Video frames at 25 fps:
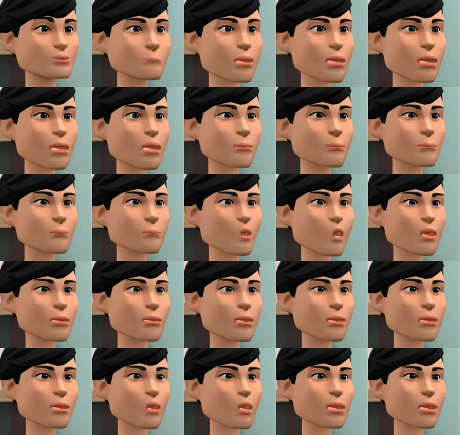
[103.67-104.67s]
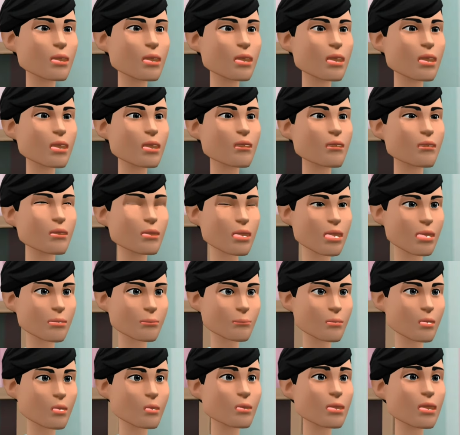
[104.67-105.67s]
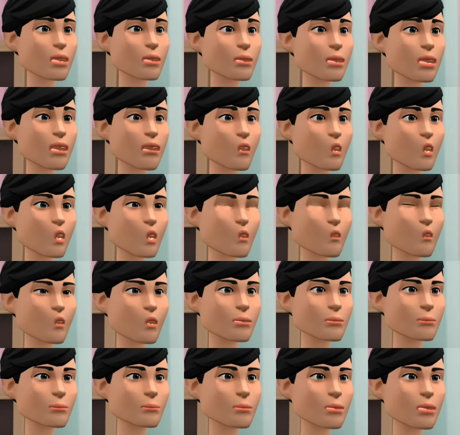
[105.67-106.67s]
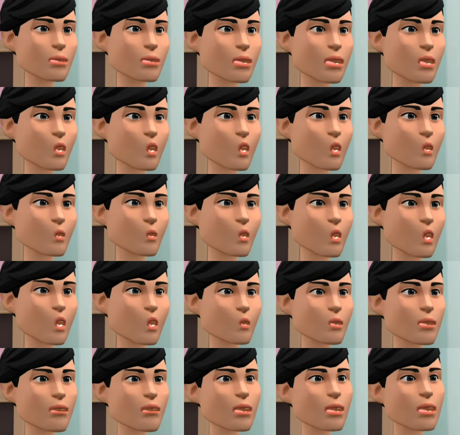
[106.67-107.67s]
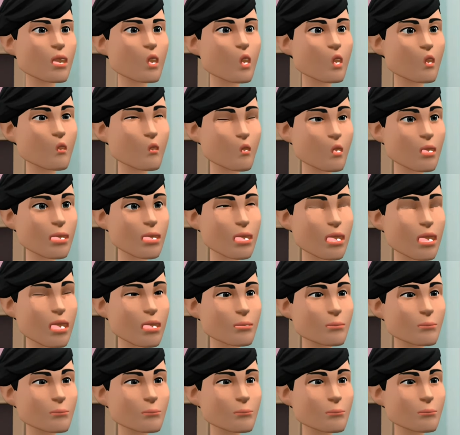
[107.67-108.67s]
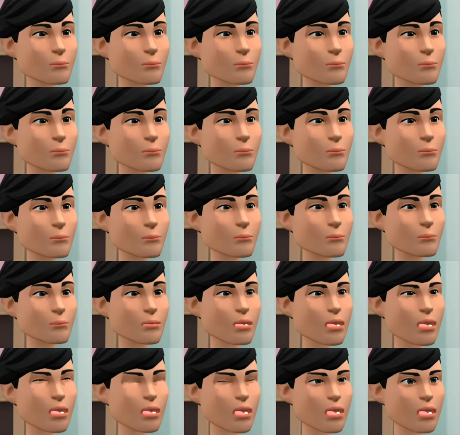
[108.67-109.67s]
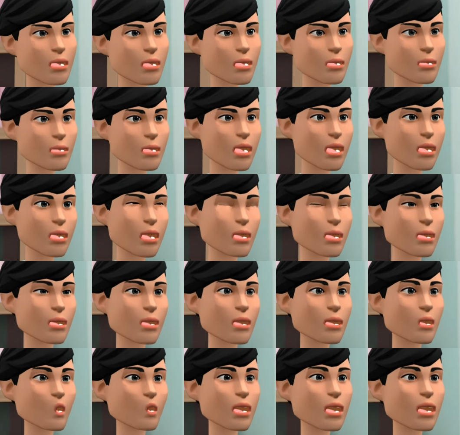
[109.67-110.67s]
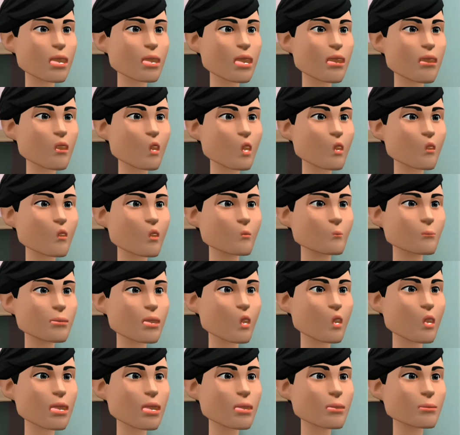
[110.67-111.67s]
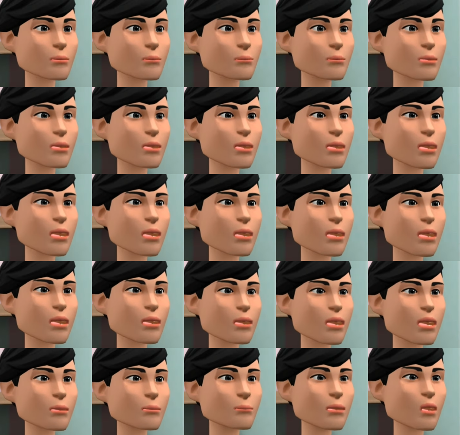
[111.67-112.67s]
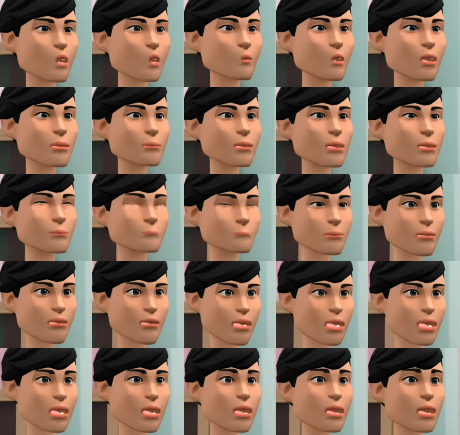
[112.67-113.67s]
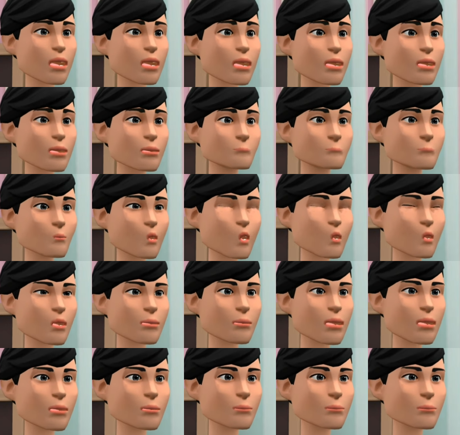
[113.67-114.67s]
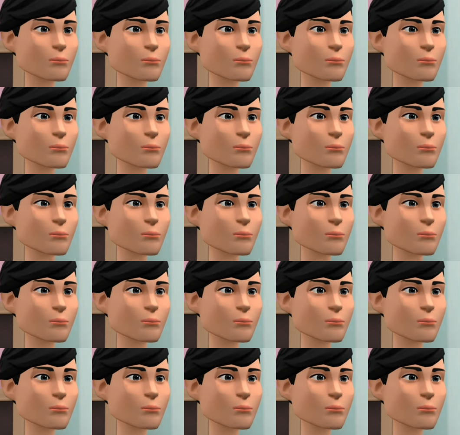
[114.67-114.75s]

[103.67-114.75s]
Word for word: It is important to identify the persons involved and the root cause of the conflict. Then address it directly with the involved party and discuss the problem as professionally as possible.